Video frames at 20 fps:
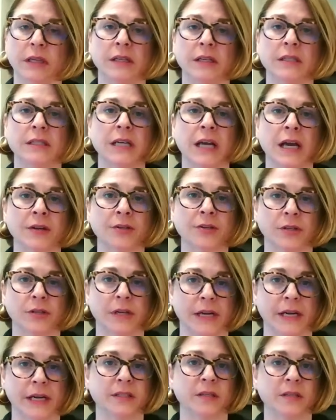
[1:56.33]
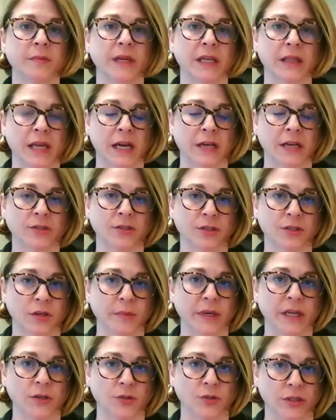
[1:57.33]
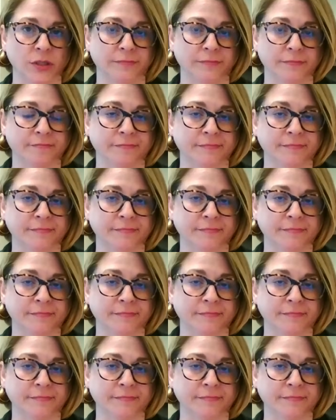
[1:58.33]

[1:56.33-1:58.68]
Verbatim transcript: and a doctor has to make that determination.